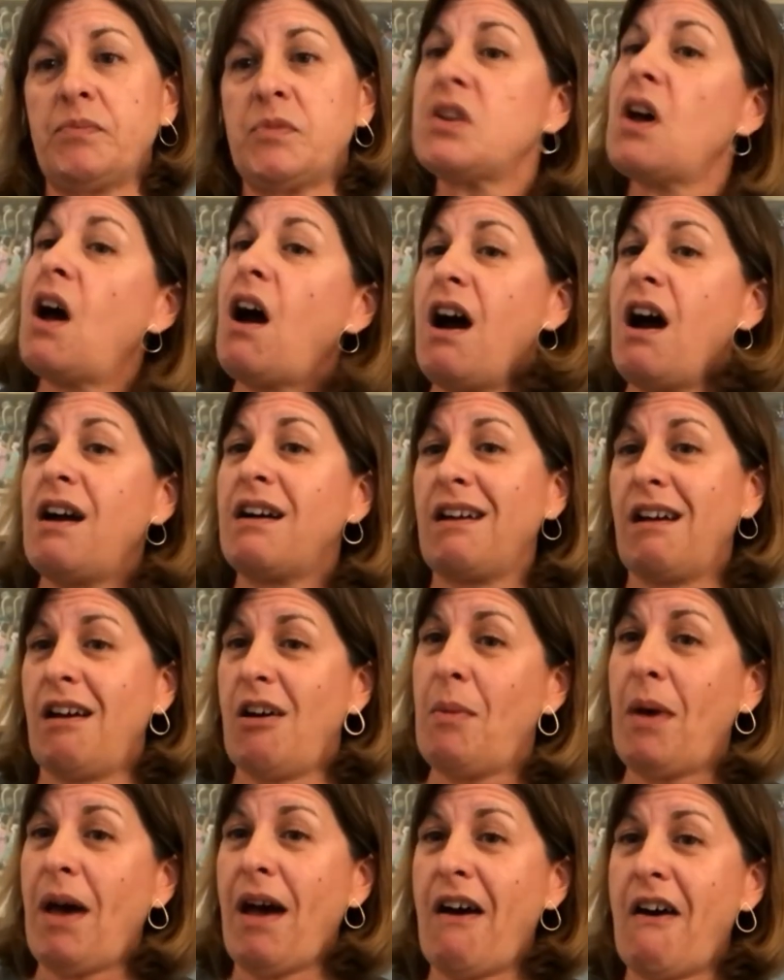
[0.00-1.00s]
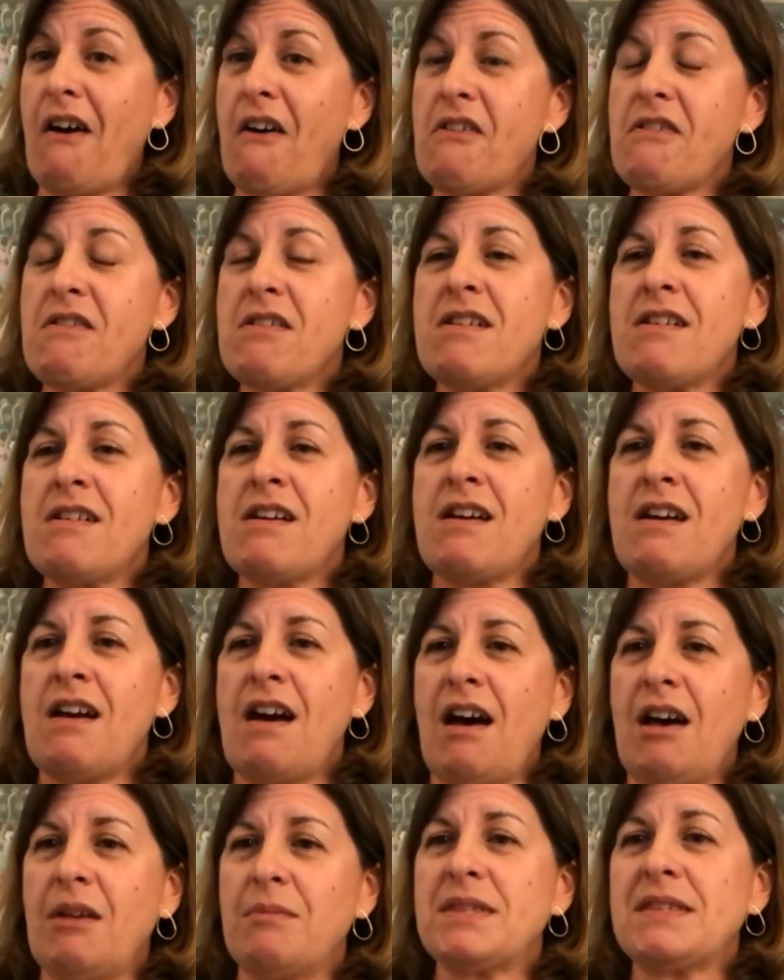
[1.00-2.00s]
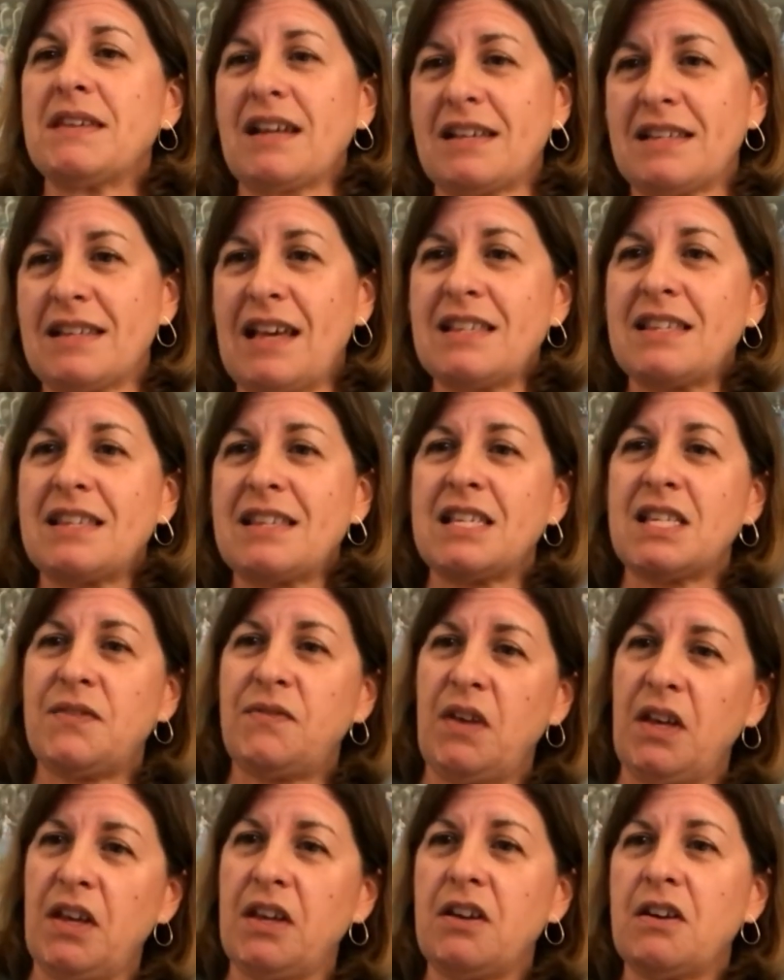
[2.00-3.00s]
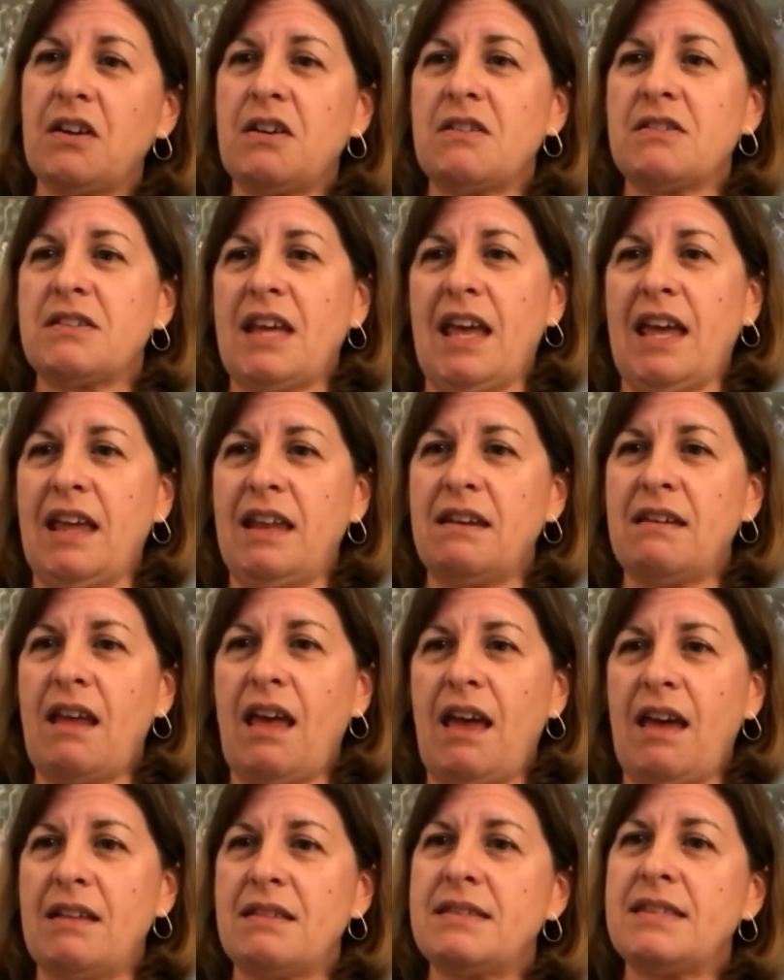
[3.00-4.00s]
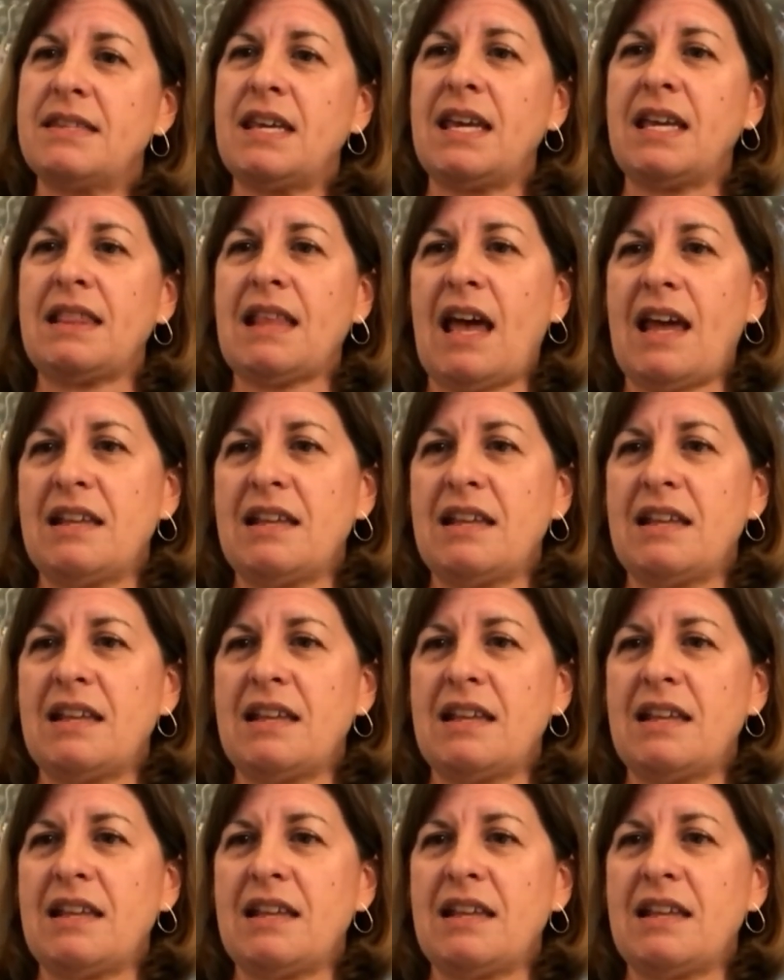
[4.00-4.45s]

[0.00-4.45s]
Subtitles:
talk about successes, failures, and seeing that